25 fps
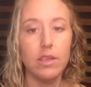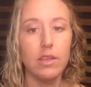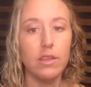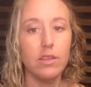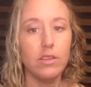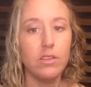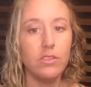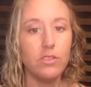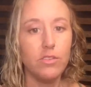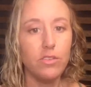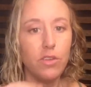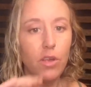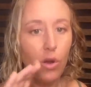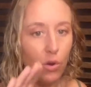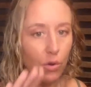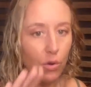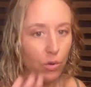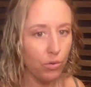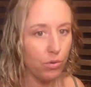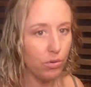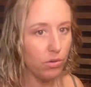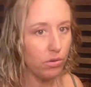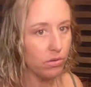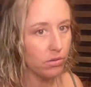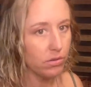
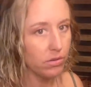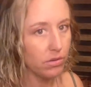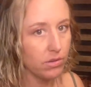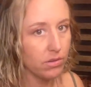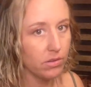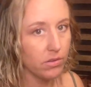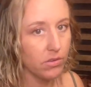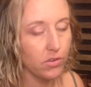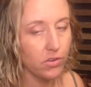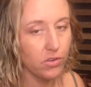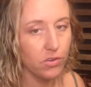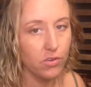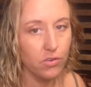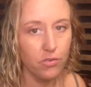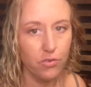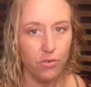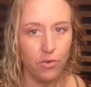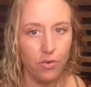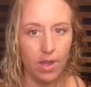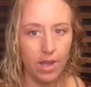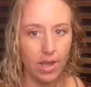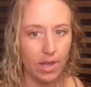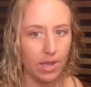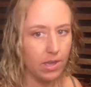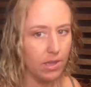So
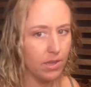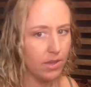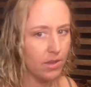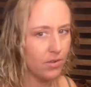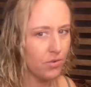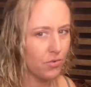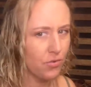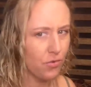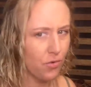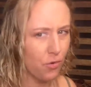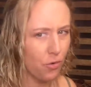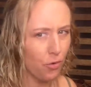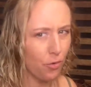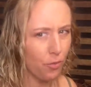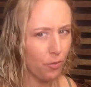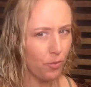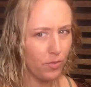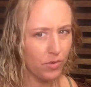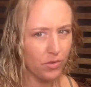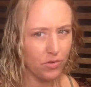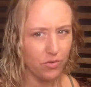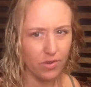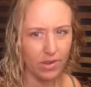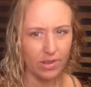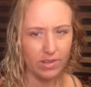try Chrome,
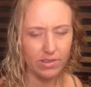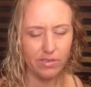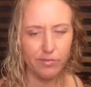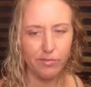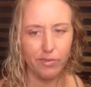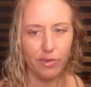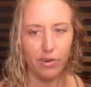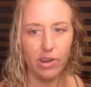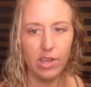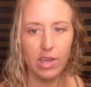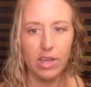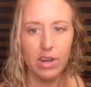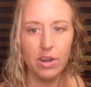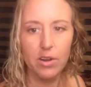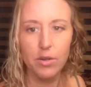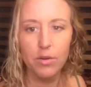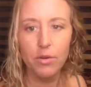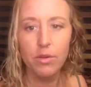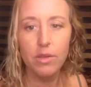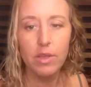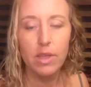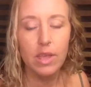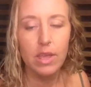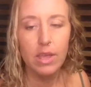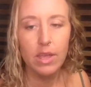try Safari, I don't know.
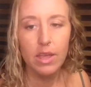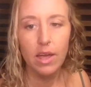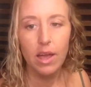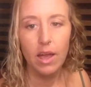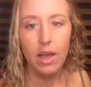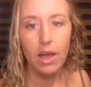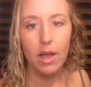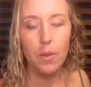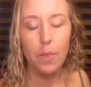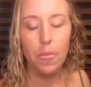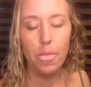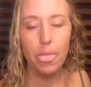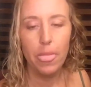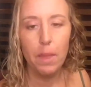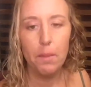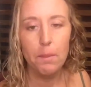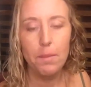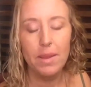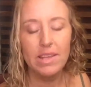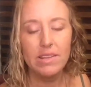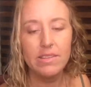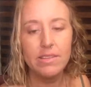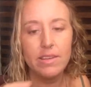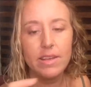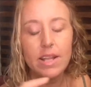
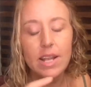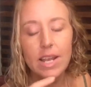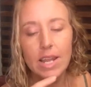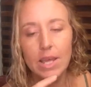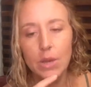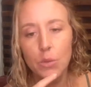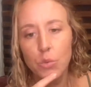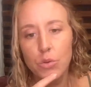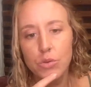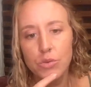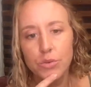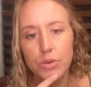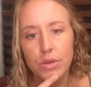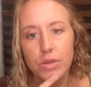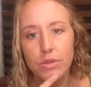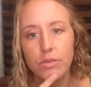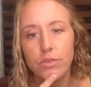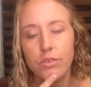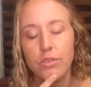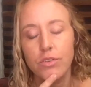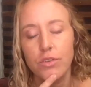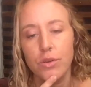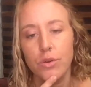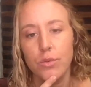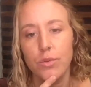Basically what you need to
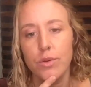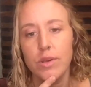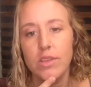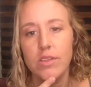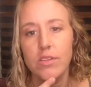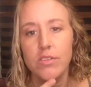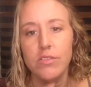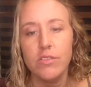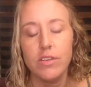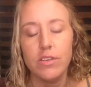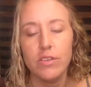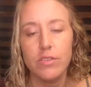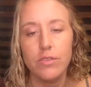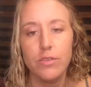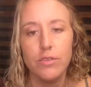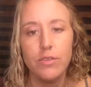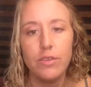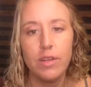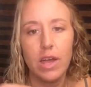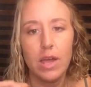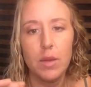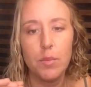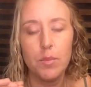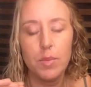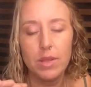do is just to
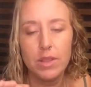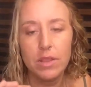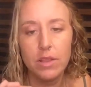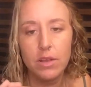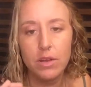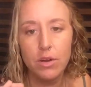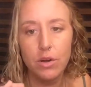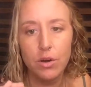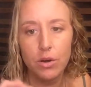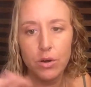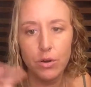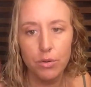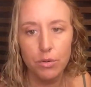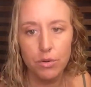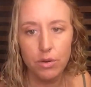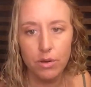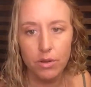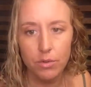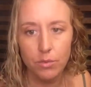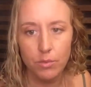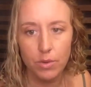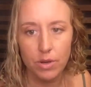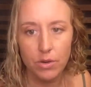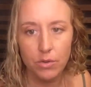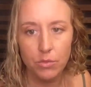type in the code,
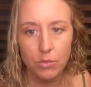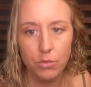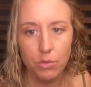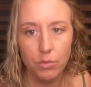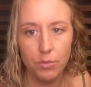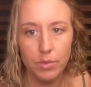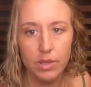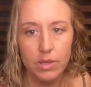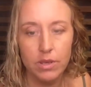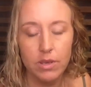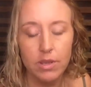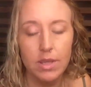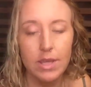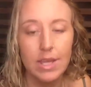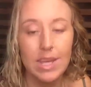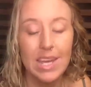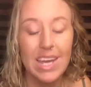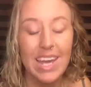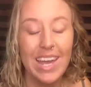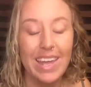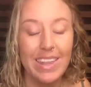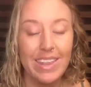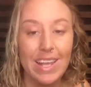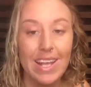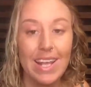Wonder Woman,
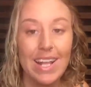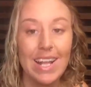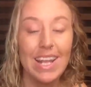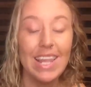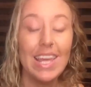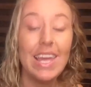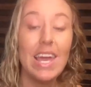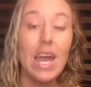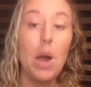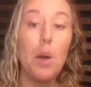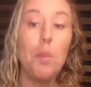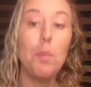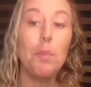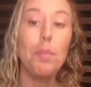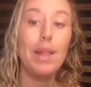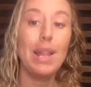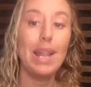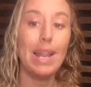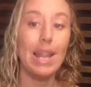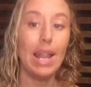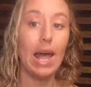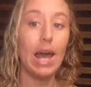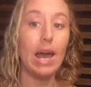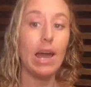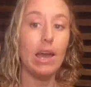and then click
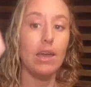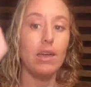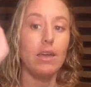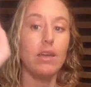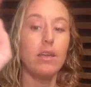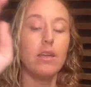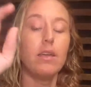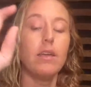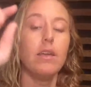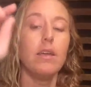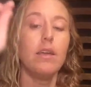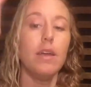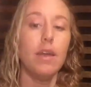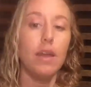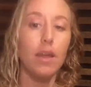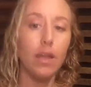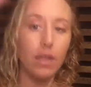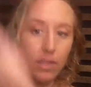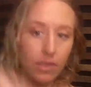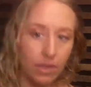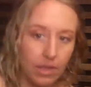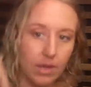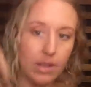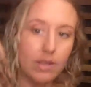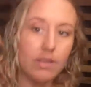apply.
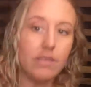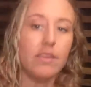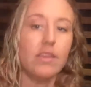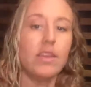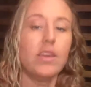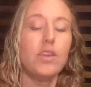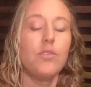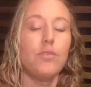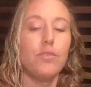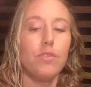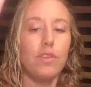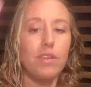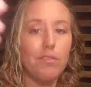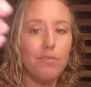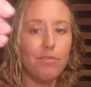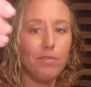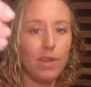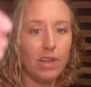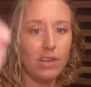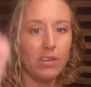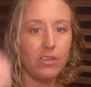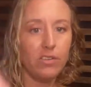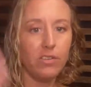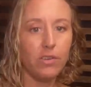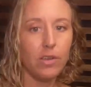And then it's gonna
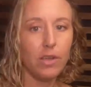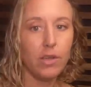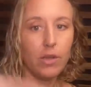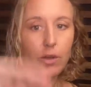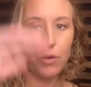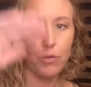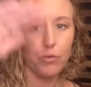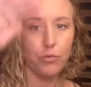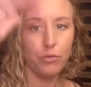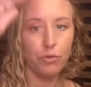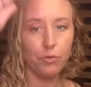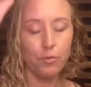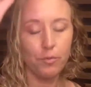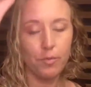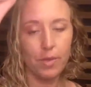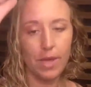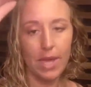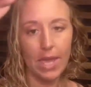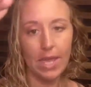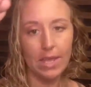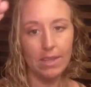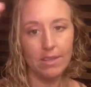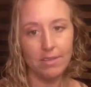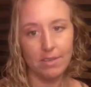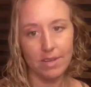refresh and go from
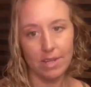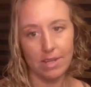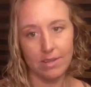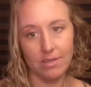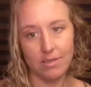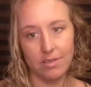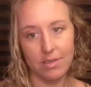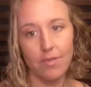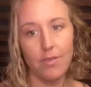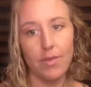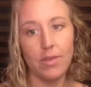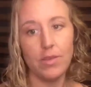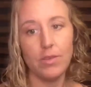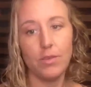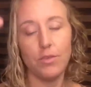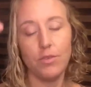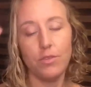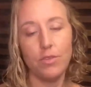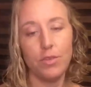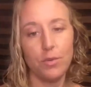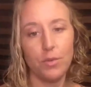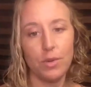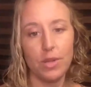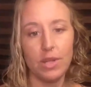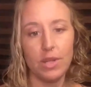897 to
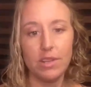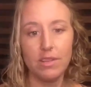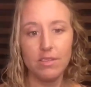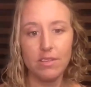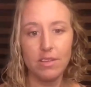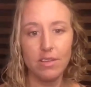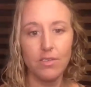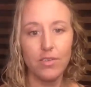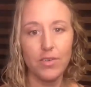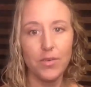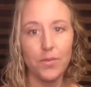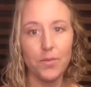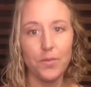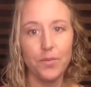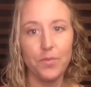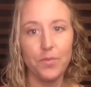297,